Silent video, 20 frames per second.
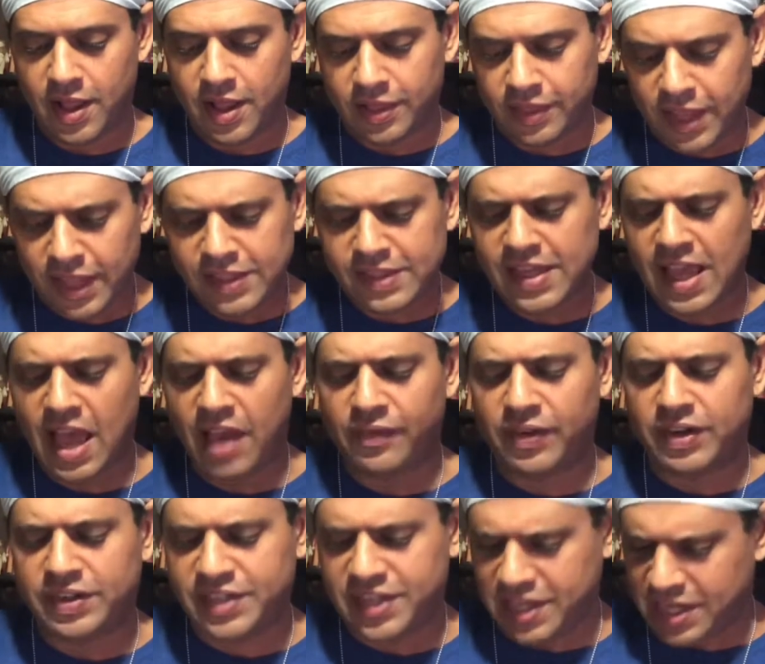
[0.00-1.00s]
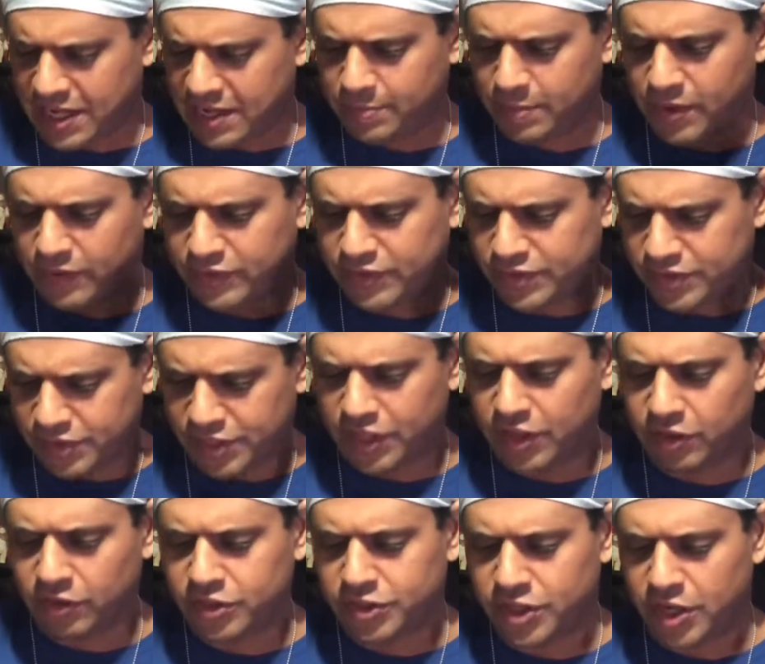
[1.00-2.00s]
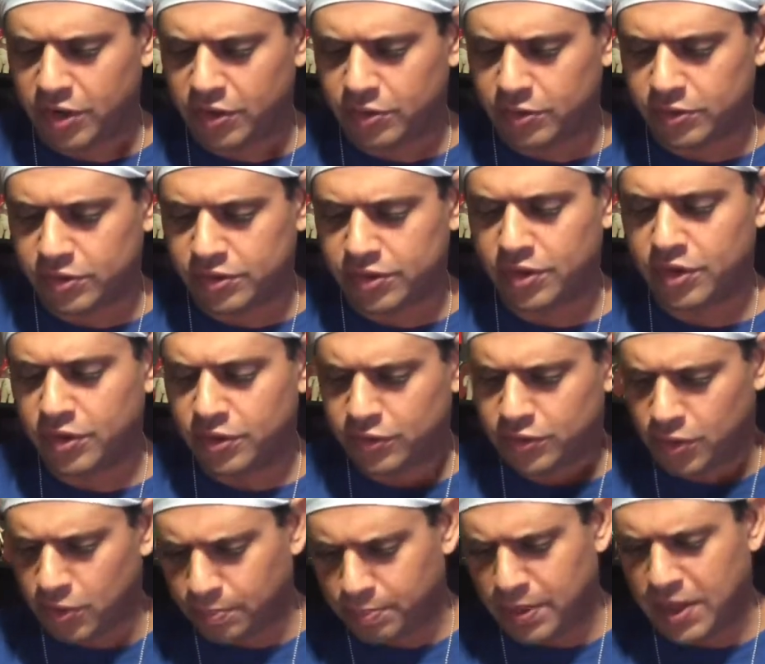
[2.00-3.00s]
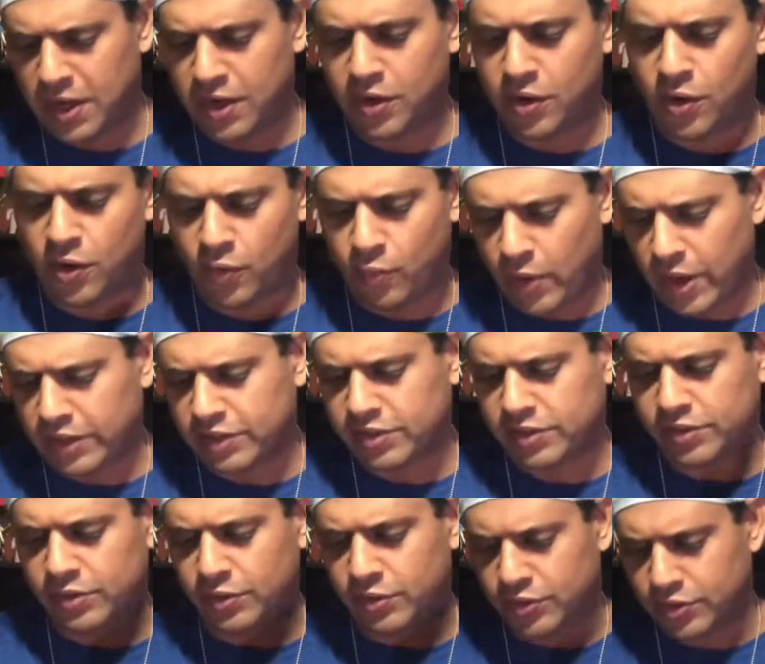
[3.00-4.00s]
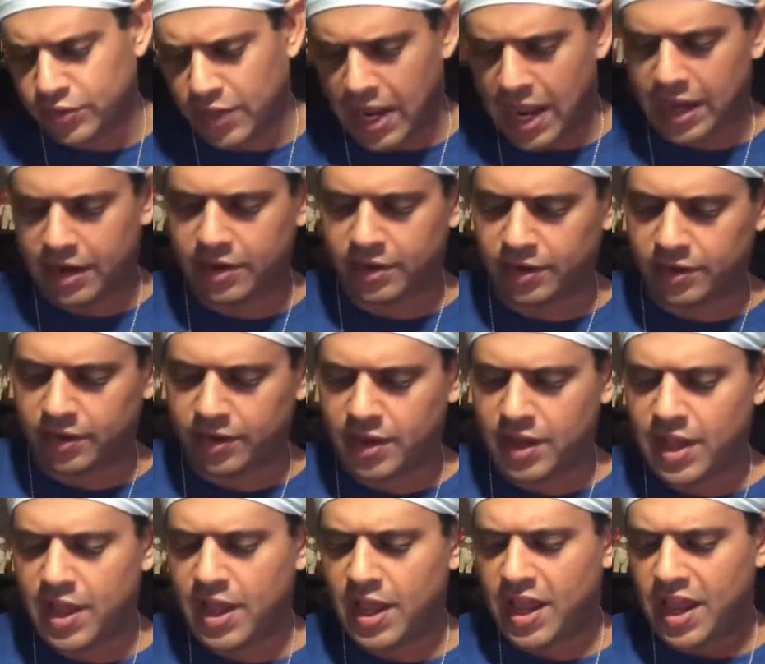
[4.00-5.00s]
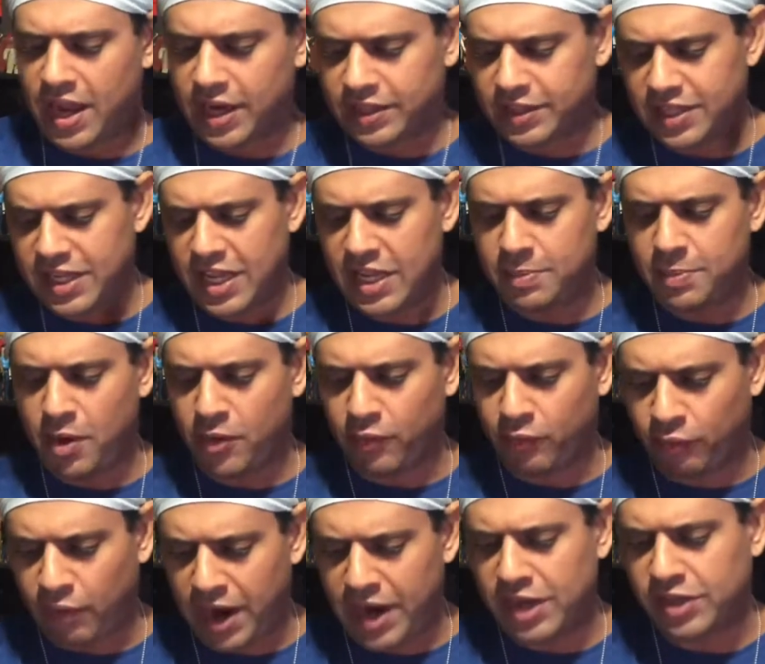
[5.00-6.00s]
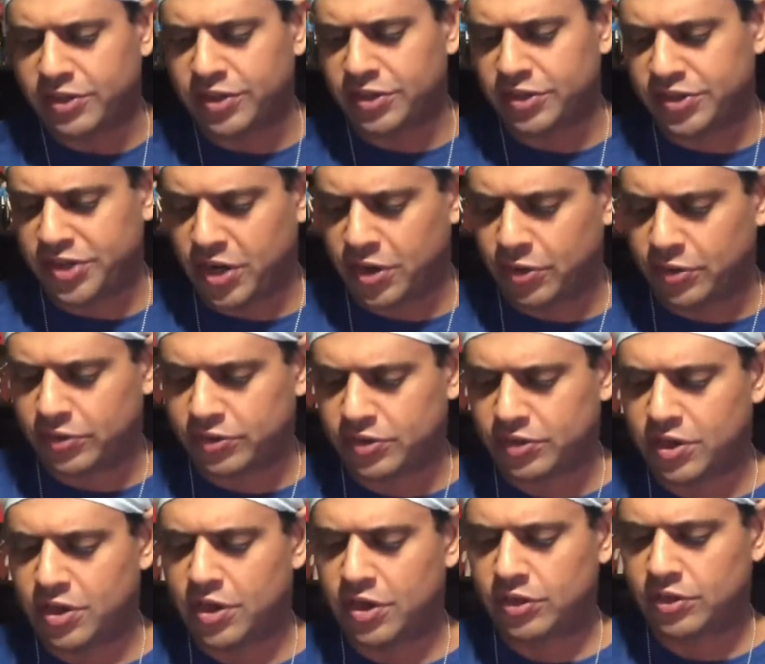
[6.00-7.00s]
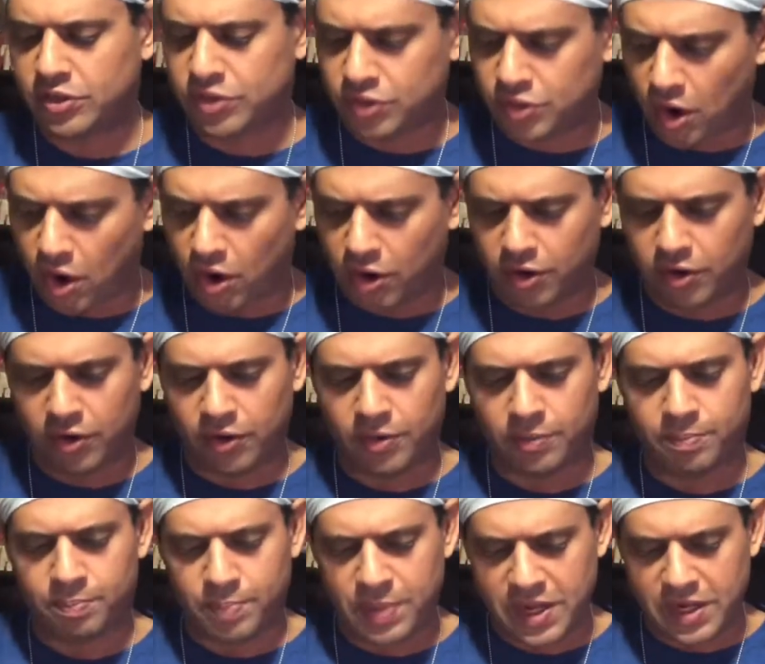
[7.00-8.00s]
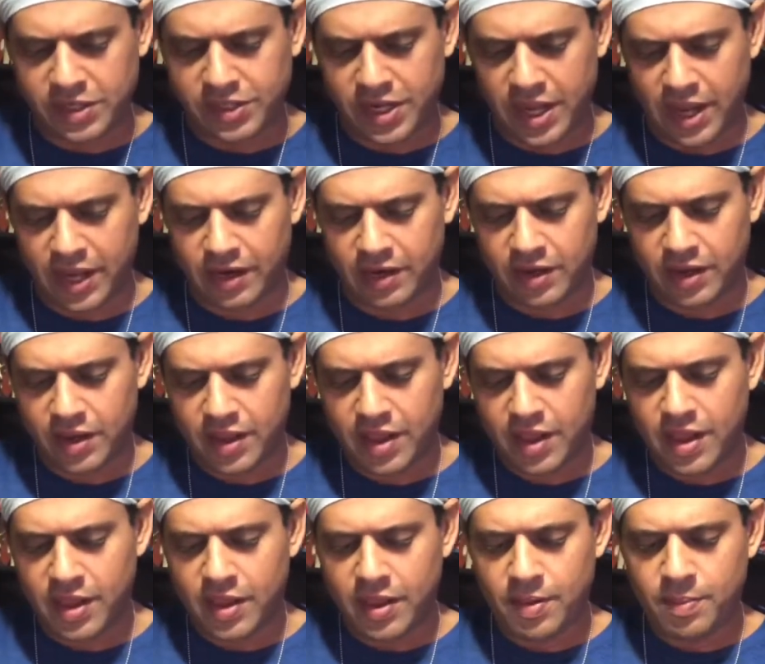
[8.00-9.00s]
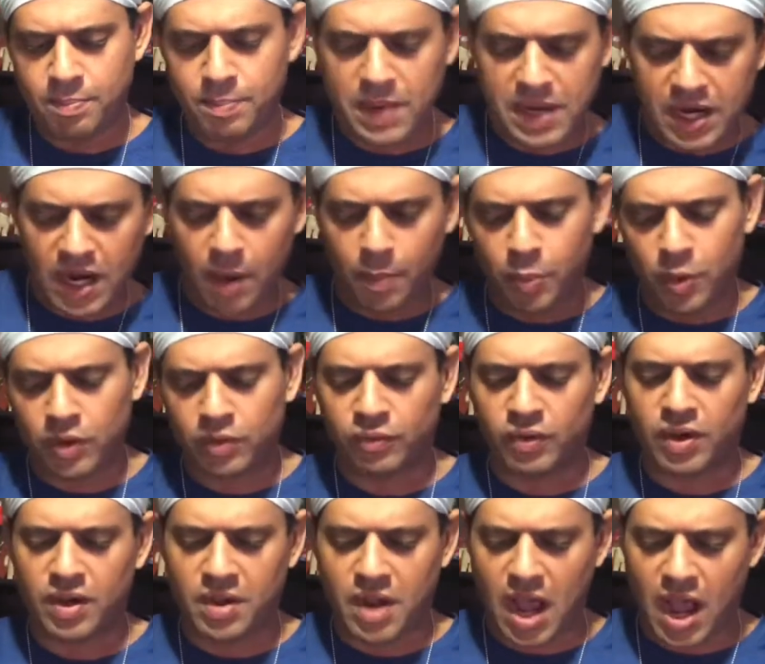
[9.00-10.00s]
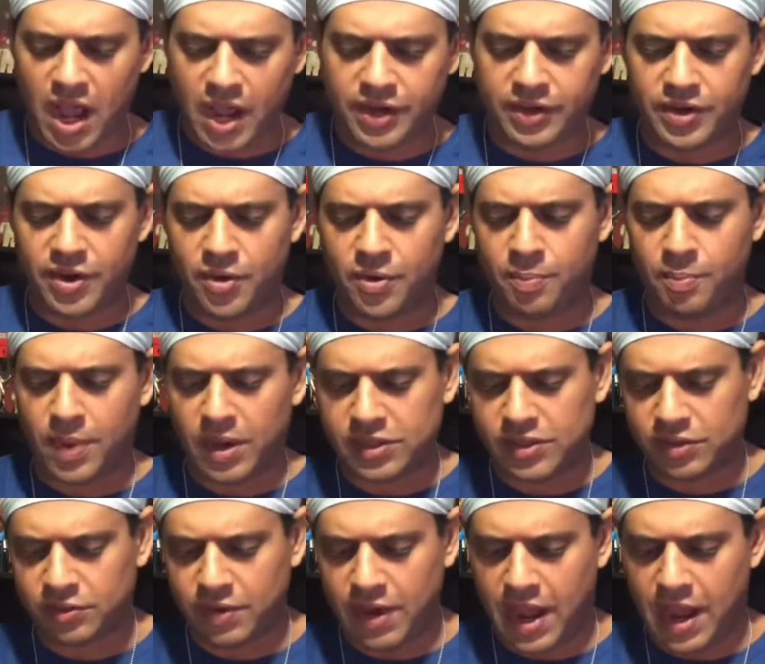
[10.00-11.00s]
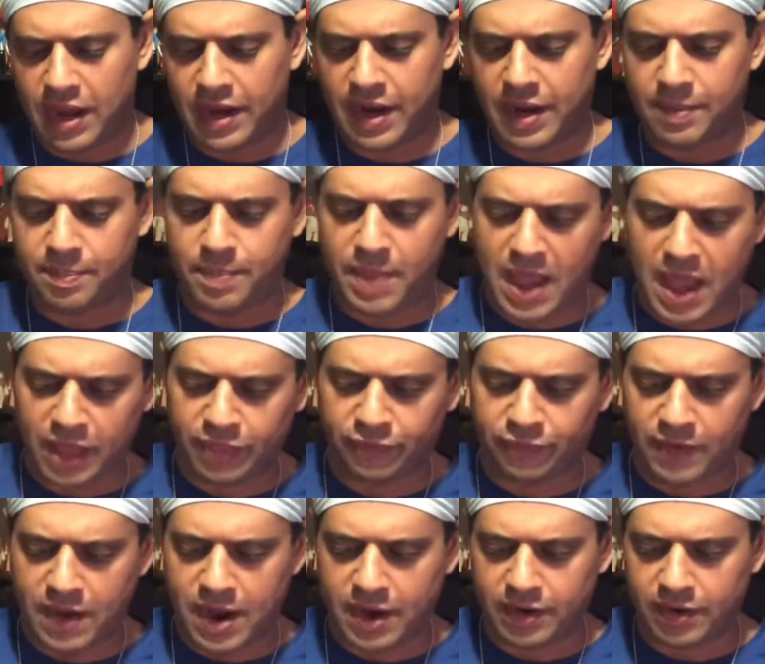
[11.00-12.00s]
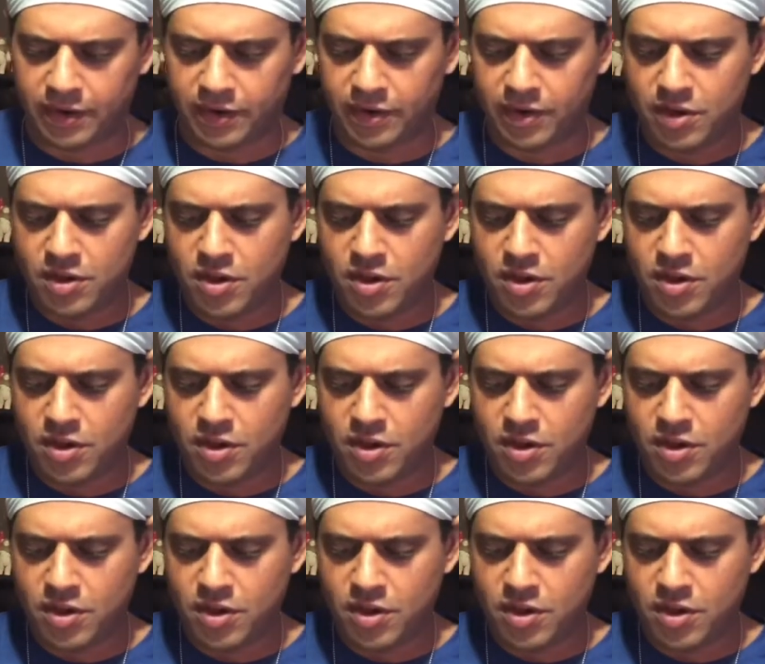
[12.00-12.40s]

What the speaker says: Let's have a team of Seal Joes, Torpedo, Wetsuit, Tracker, a team of Ranger Joes, Stalker, Beachhead, meet up with Recondo, Muskrat, and Pathfinder.